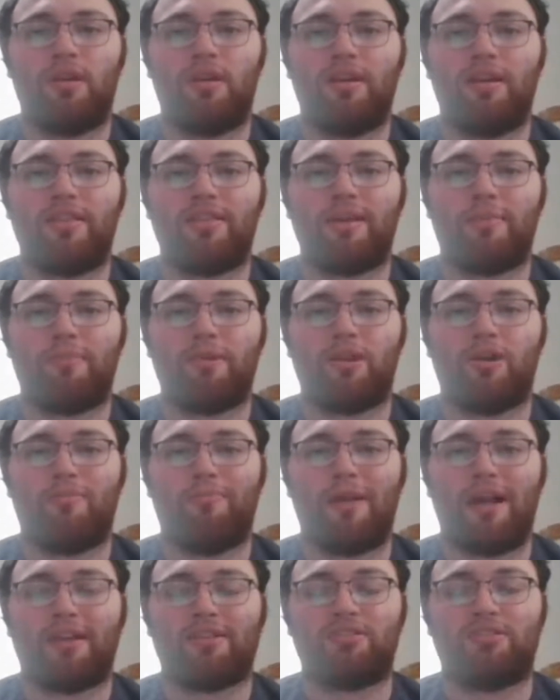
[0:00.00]
And then we go
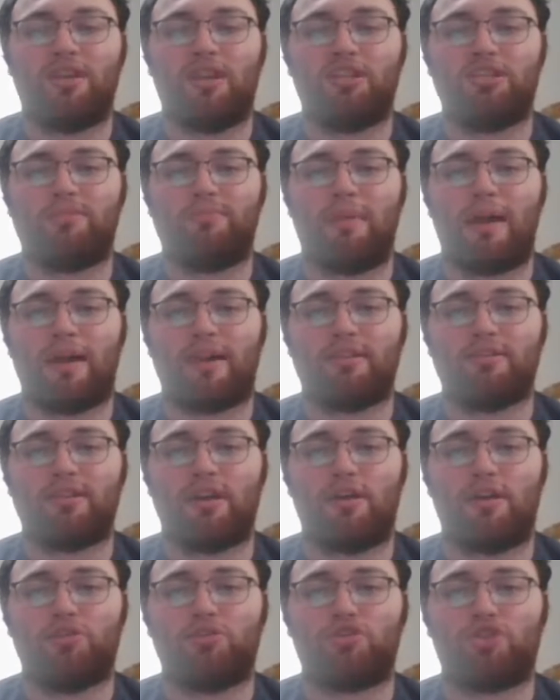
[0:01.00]
backstage,
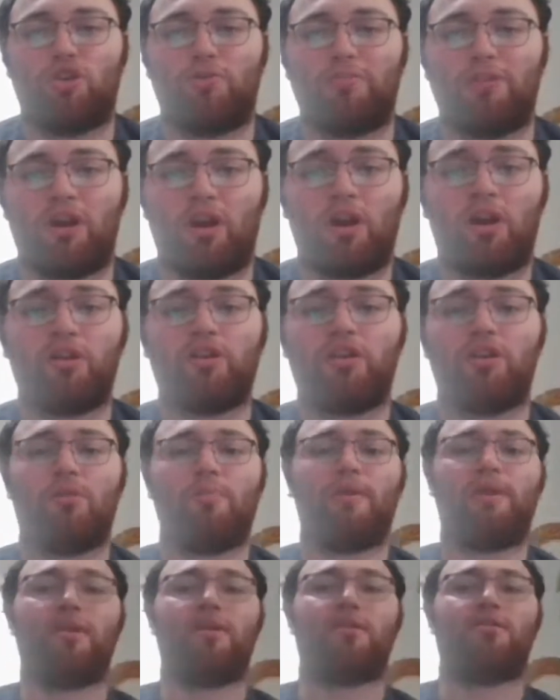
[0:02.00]
McIntyre and Strowman
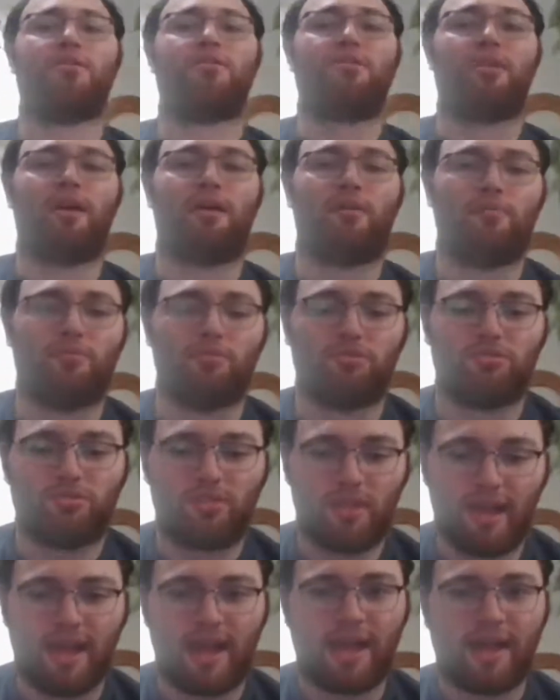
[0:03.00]
arguing, and then that was
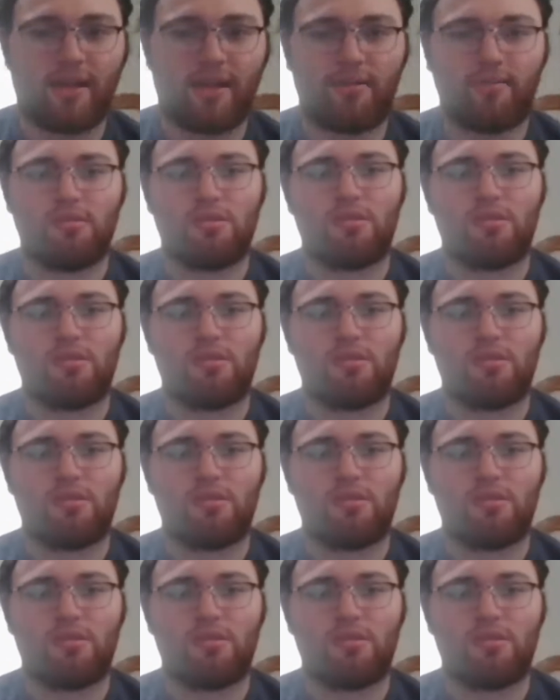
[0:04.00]
that.